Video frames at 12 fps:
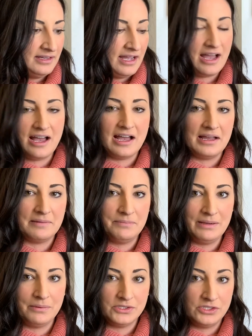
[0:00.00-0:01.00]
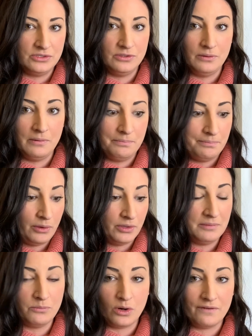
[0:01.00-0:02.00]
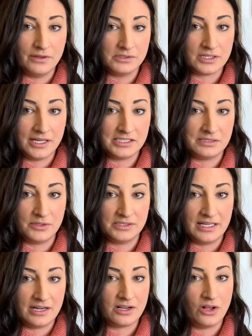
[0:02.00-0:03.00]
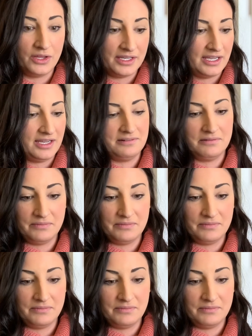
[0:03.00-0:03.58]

and be able to pull in more of those customers that are calling in.